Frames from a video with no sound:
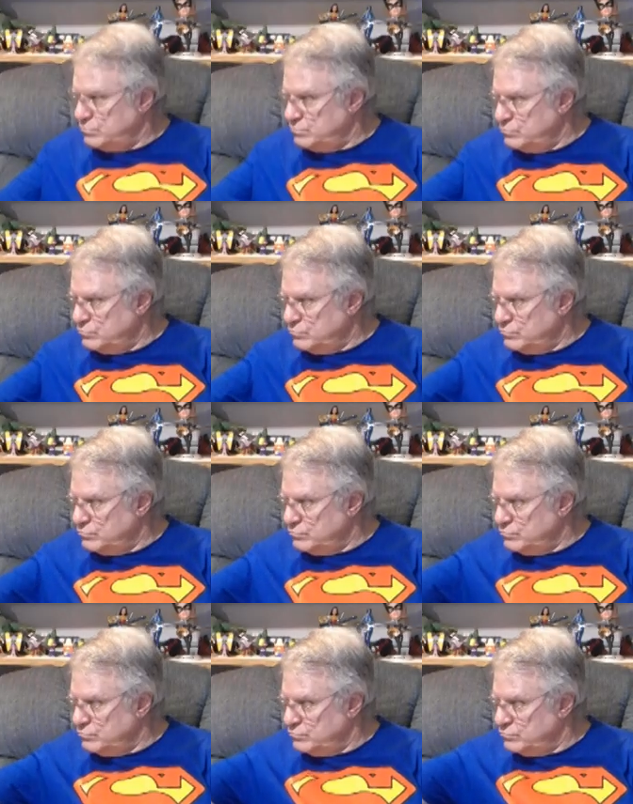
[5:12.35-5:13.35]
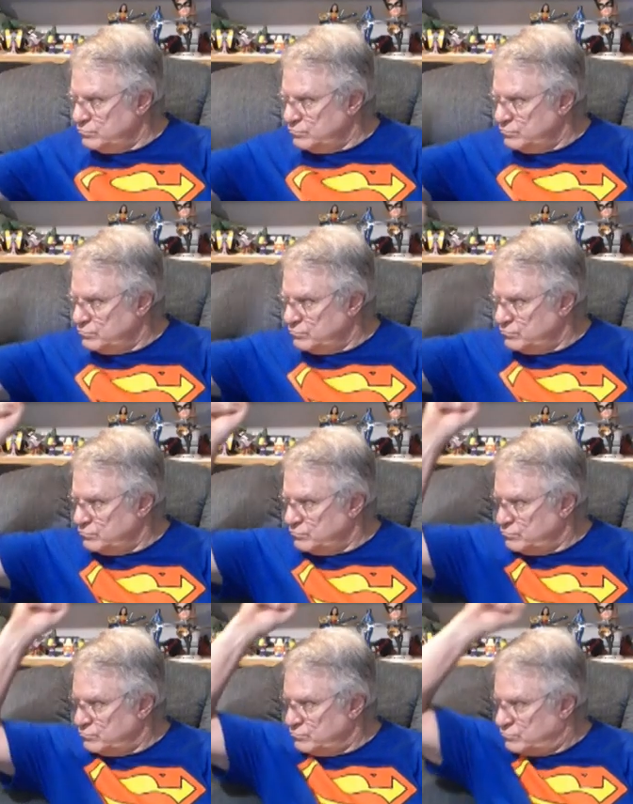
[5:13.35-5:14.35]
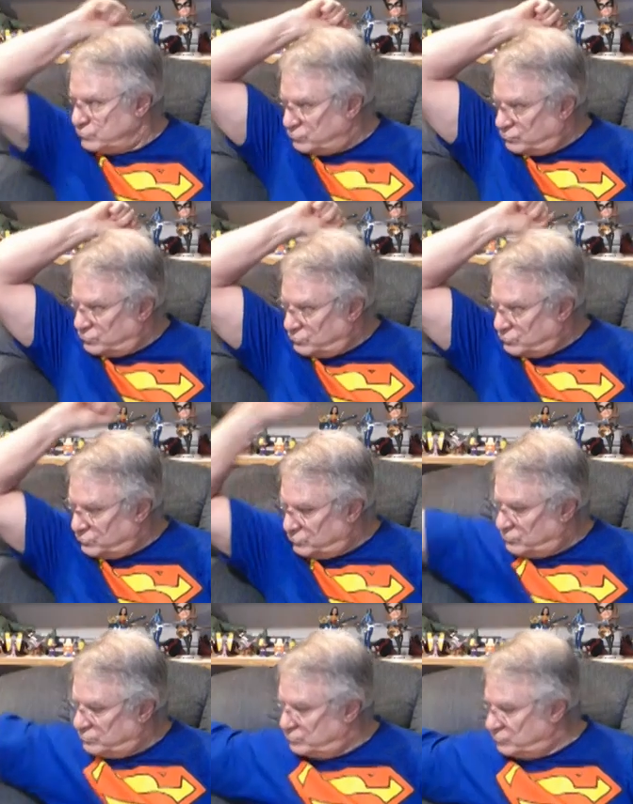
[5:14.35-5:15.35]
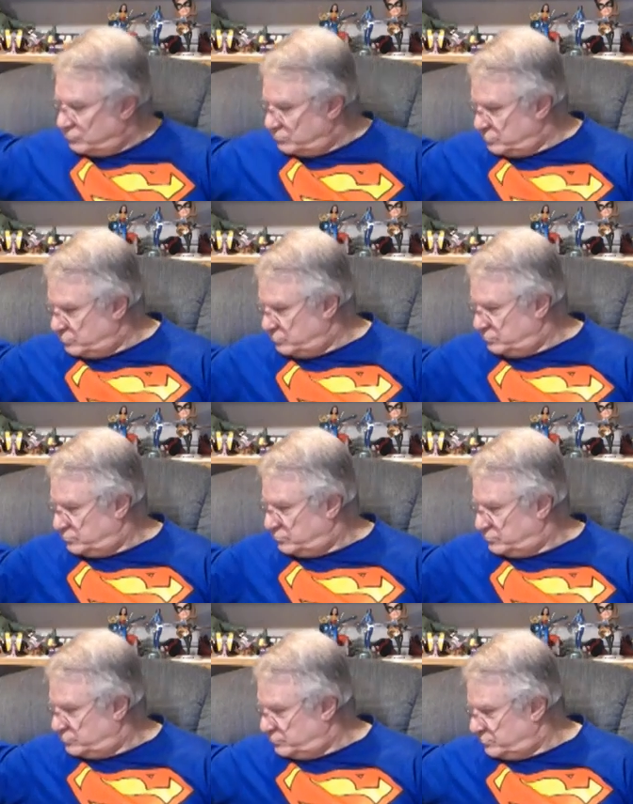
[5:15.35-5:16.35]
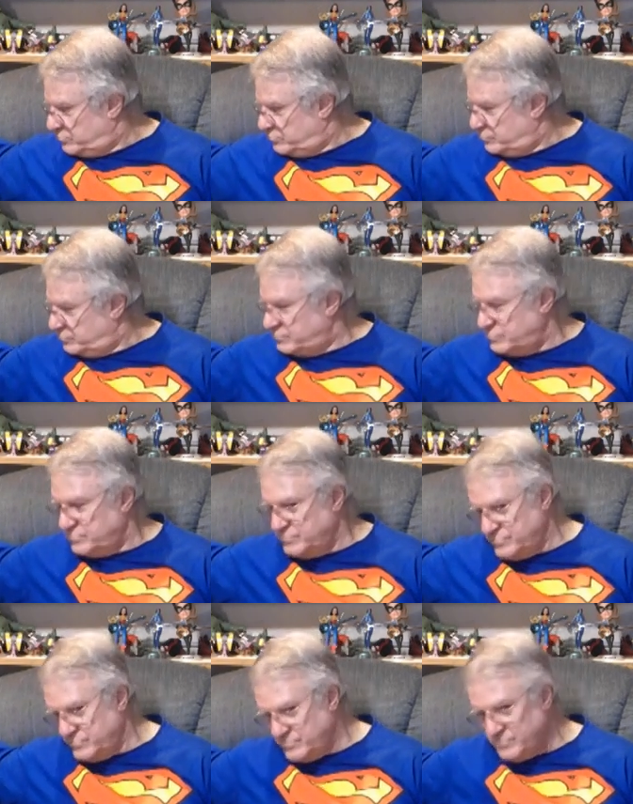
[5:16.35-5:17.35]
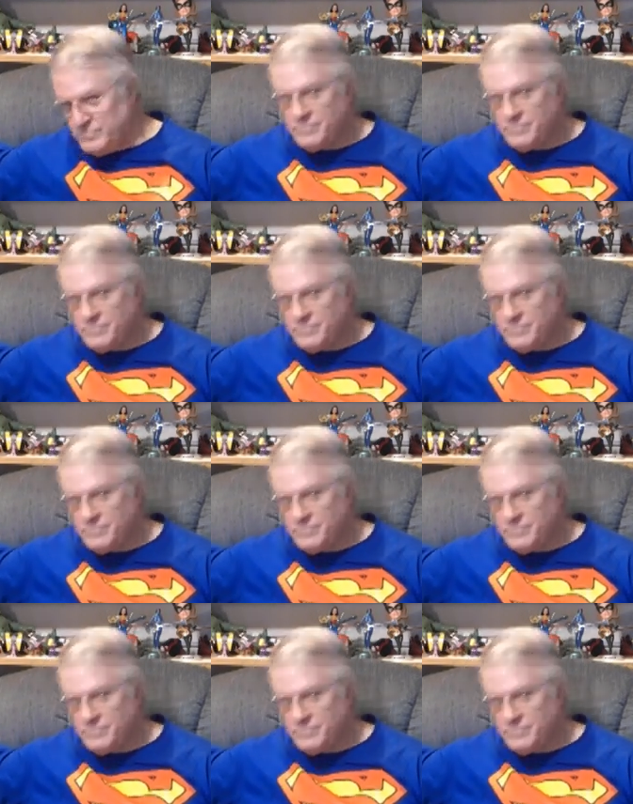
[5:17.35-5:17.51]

Nothing is said.